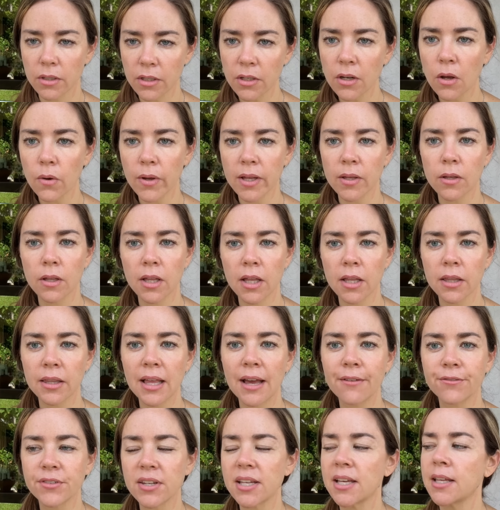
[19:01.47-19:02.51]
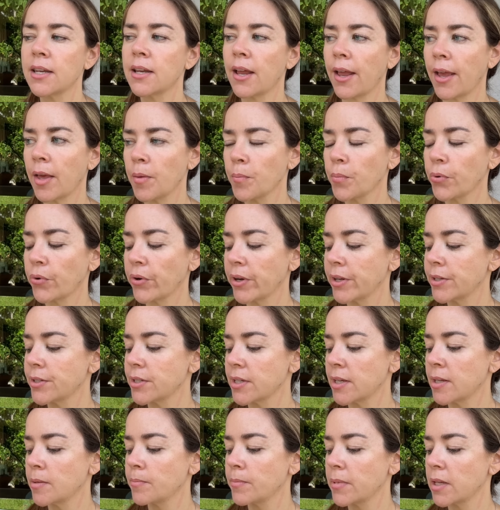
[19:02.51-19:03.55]
it left an imprint
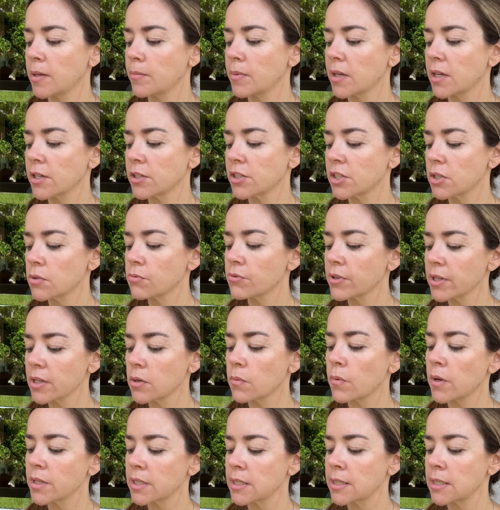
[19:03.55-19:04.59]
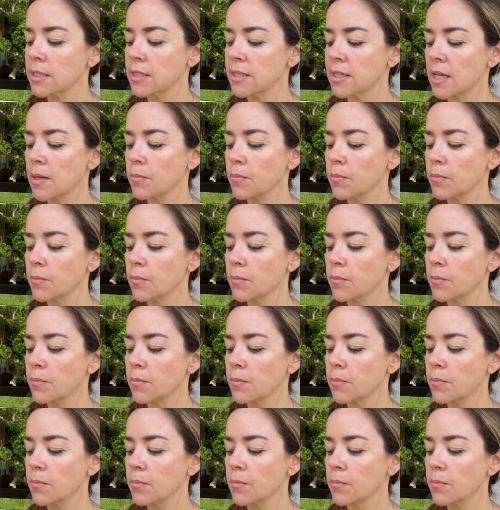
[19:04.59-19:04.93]
in me, because she really wasn't the same